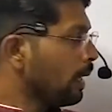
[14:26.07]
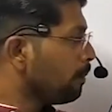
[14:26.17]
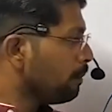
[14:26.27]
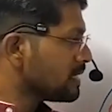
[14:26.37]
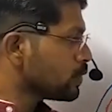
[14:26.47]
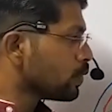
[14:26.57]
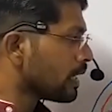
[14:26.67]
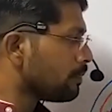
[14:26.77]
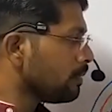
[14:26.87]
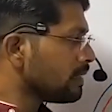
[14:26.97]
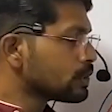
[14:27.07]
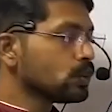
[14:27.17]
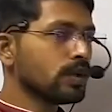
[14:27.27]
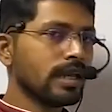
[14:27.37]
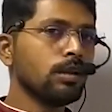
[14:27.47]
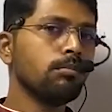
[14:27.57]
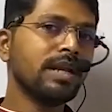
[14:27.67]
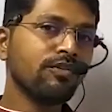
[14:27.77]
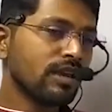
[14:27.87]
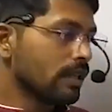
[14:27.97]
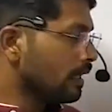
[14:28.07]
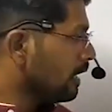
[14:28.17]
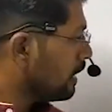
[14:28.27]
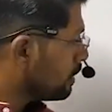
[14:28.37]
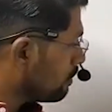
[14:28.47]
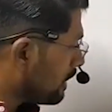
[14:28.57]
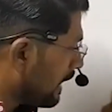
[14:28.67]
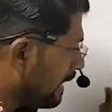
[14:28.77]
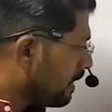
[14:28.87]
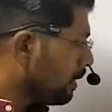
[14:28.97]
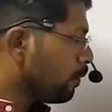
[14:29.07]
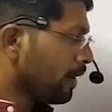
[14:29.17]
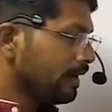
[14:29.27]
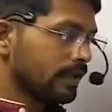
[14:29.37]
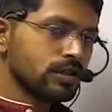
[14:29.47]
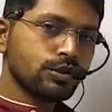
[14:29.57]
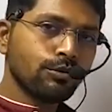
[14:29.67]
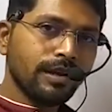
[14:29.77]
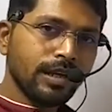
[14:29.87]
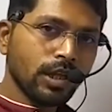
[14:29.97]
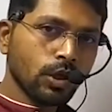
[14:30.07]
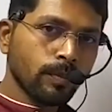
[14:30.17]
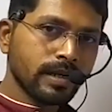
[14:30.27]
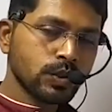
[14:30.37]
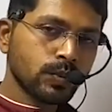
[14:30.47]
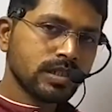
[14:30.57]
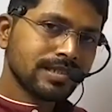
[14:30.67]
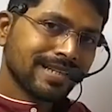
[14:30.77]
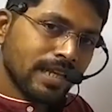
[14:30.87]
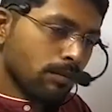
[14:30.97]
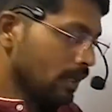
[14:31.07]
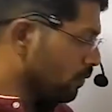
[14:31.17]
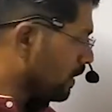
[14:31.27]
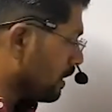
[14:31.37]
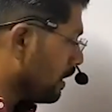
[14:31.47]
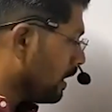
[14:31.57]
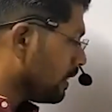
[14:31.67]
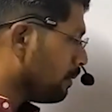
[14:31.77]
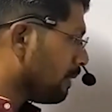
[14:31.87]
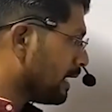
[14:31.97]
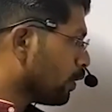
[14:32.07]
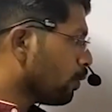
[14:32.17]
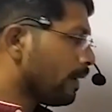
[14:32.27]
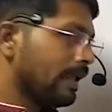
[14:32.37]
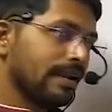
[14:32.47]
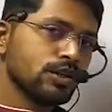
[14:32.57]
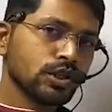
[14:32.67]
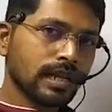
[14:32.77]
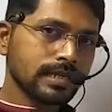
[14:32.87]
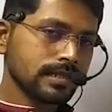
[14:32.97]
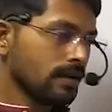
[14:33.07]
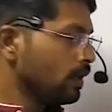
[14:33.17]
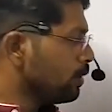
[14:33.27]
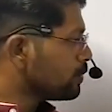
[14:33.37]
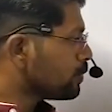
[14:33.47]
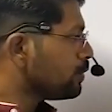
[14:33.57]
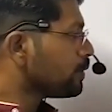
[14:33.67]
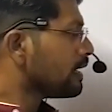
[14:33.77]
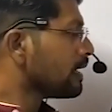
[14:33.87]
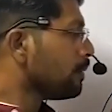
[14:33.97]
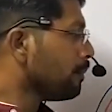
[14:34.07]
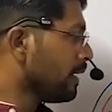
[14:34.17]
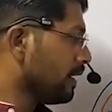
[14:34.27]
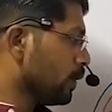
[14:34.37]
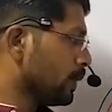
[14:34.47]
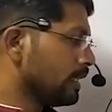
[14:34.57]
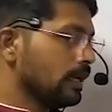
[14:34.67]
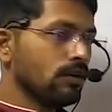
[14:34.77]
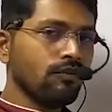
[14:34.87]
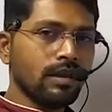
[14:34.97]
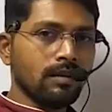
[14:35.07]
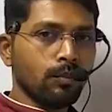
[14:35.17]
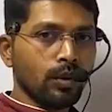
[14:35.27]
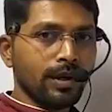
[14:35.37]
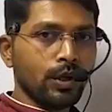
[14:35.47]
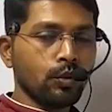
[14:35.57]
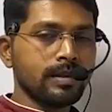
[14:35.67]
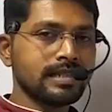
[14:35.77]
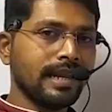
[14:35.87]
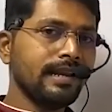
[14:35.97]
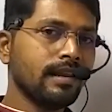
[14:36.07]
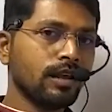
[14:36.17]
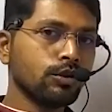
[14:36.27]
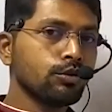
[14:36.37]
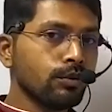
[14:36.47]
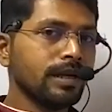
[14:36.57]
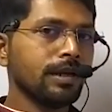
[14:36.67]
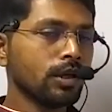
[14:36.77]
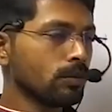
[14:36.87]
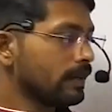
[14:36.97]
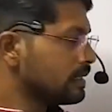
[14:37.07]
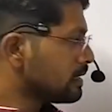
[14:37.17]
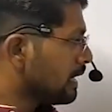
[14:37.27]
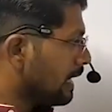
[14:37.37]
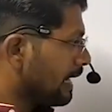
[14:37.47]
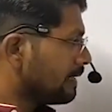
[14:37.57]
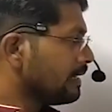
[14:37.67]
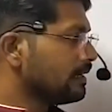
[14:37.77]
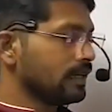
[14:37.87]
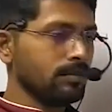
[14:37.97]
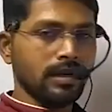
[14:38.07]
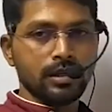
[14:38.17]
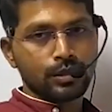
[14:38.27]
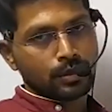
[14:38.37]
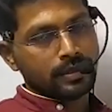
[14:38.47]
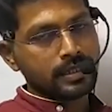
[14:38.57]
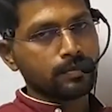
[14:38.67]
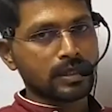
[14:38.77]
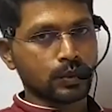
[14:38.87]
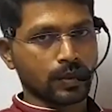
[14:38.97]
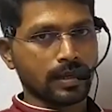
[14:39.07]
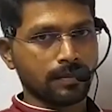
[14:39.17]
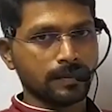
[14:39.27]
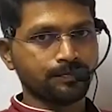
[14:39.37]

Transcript: Mesogamy, meso in between. Now the entry point is through integuments, which is in between the micropyle and chalaza. So you can compare it with when pollen tube is entering through integuments, at that time it is called as mesogamy.